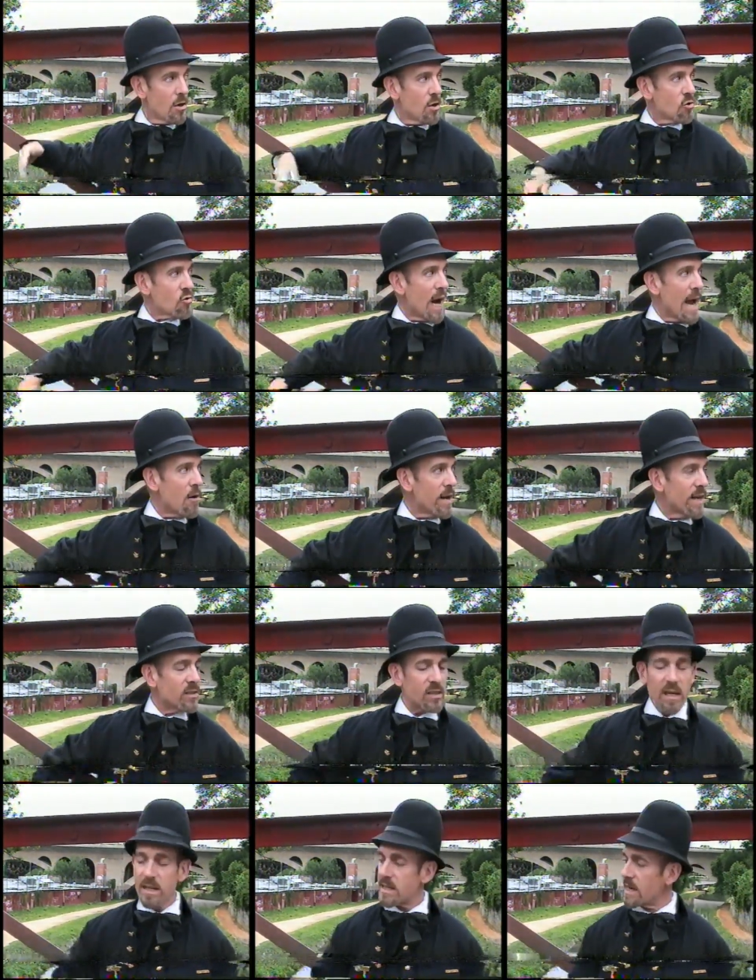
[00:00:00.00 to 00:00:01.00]
Drownings
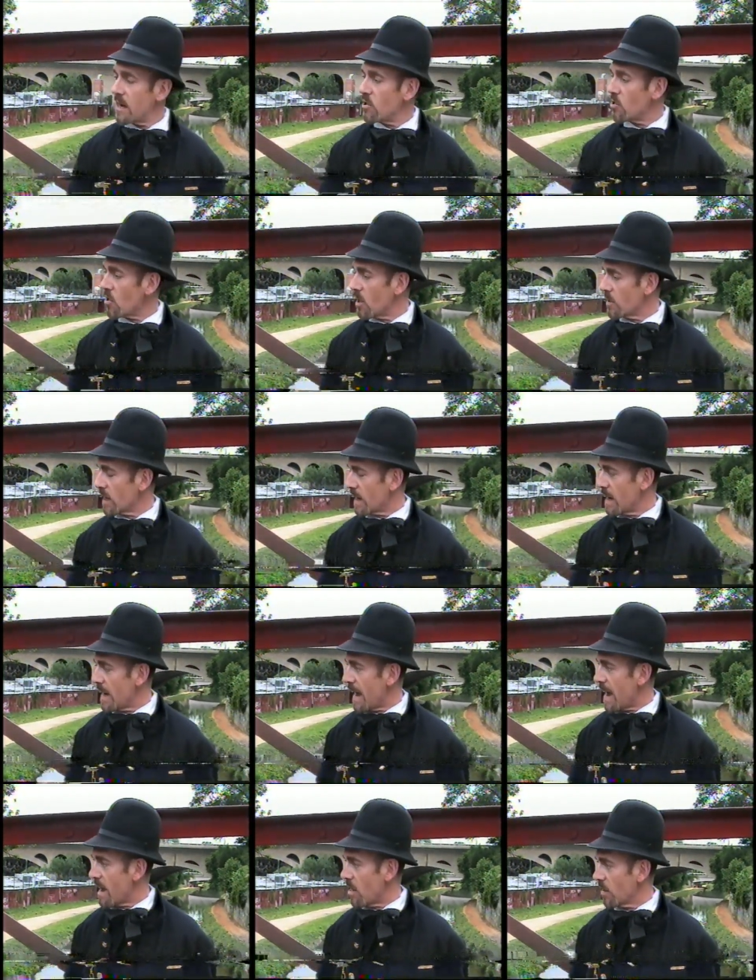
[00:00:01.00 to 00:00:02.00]
continued on the
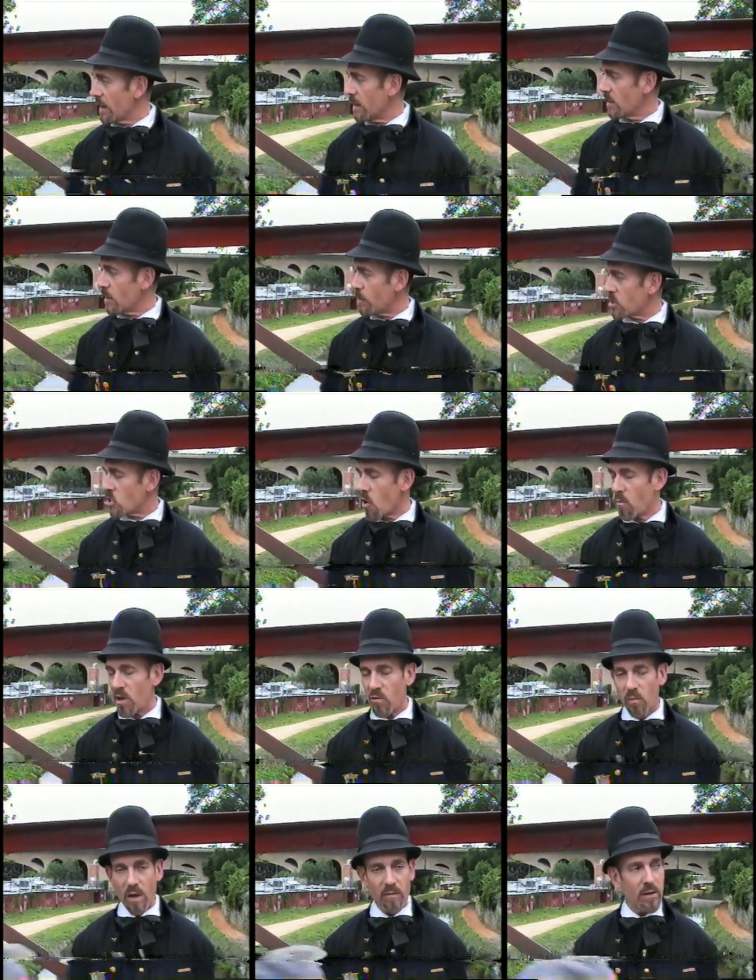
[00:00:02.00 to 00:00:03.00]
canal and in the Potomac
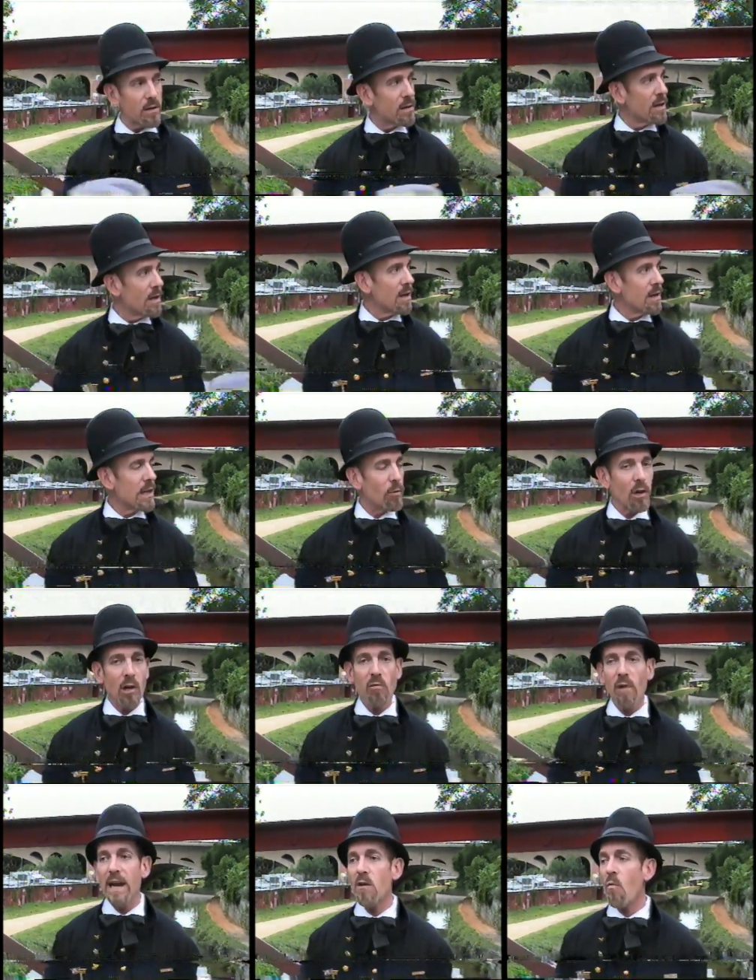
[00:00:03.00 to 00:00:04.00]
River. There were
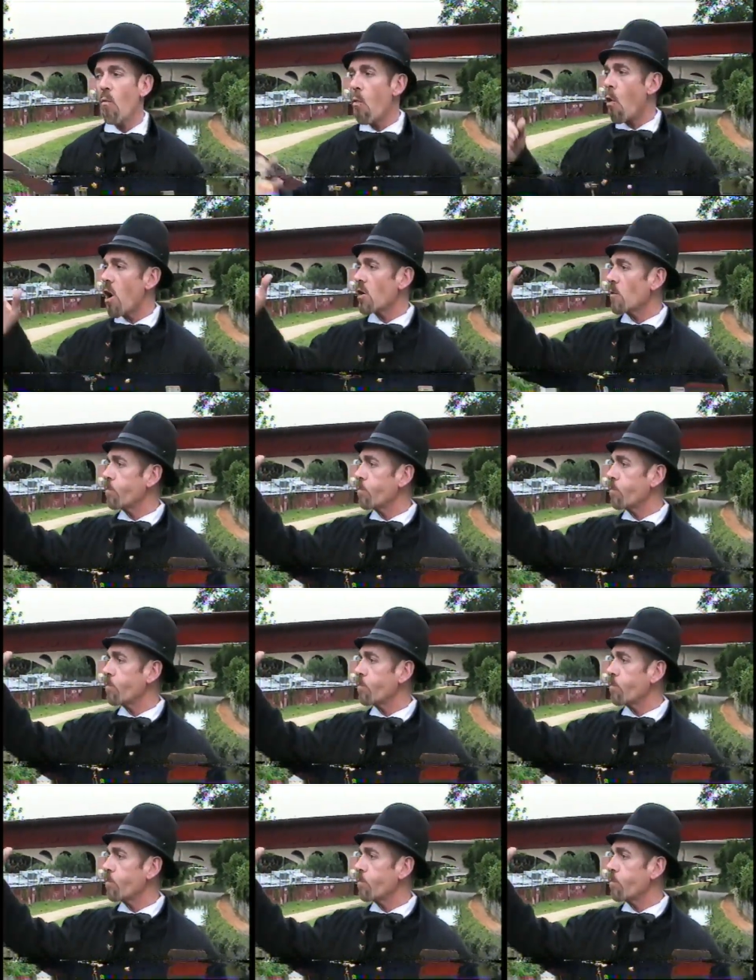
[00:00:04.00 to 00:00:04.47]
great water